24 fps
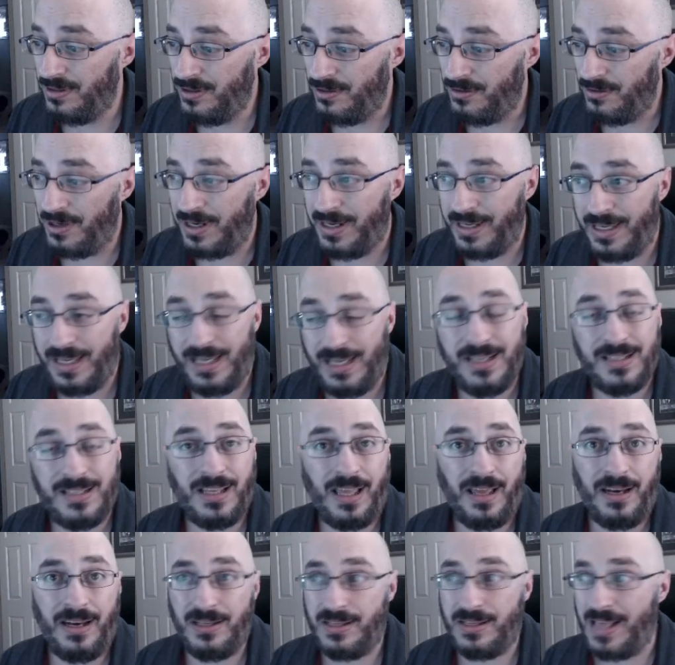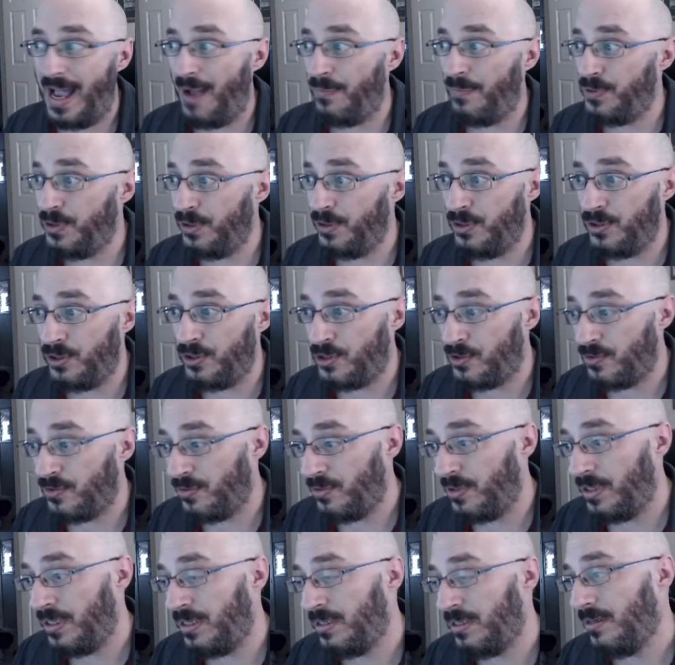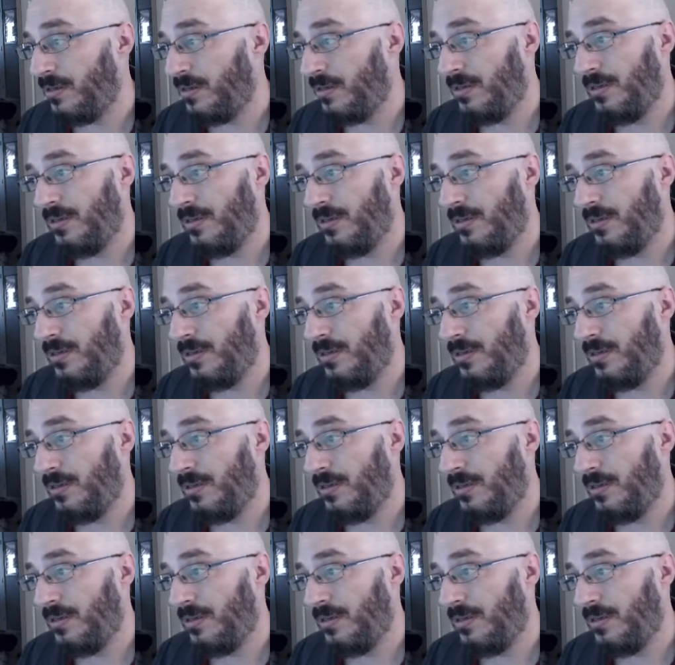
All right, kingside is absolutely destroyed.